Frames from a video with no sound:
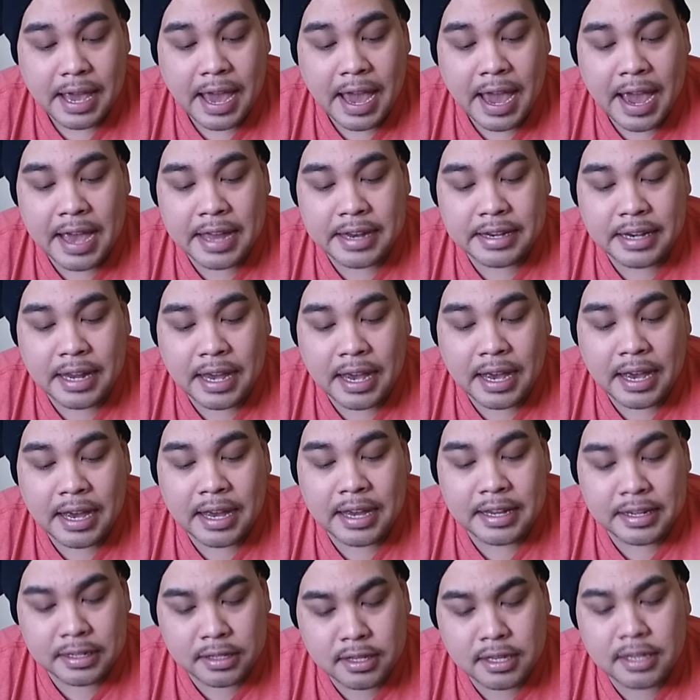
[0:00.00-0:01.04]
And
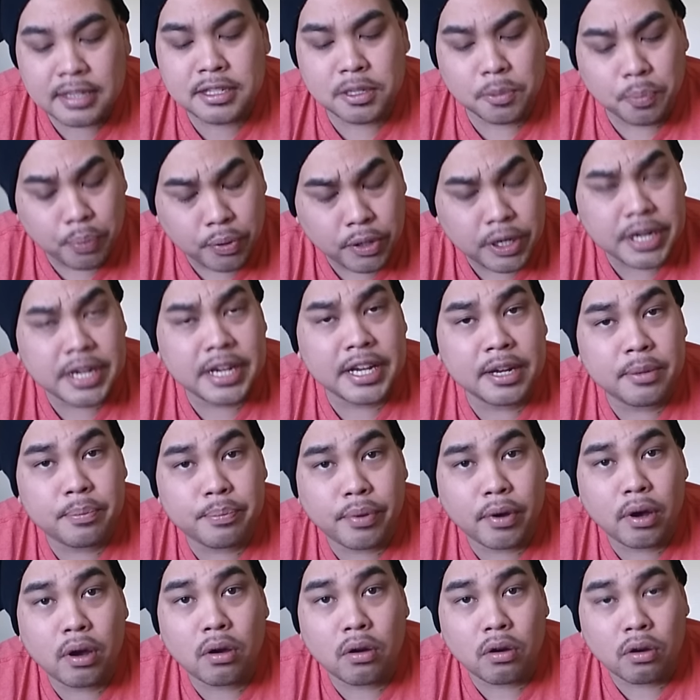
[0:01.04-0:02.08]
it's a pretty
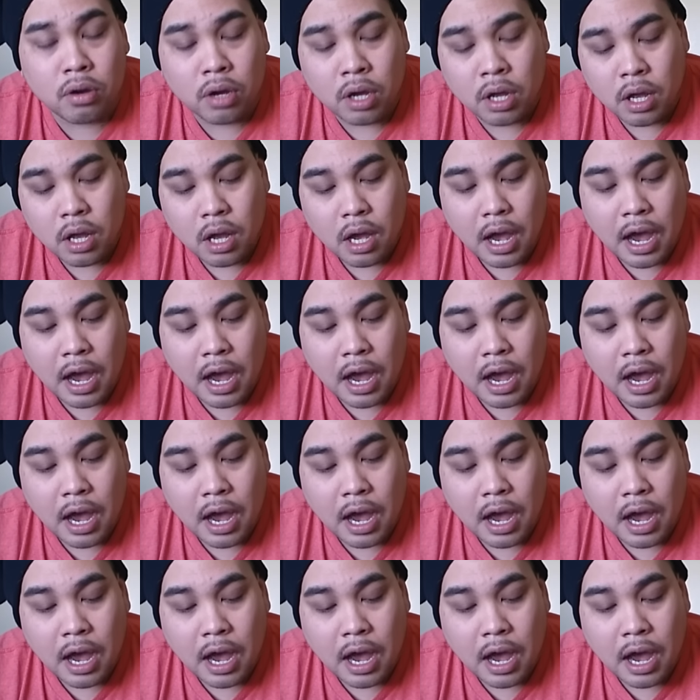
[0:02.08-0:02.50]
good bowl.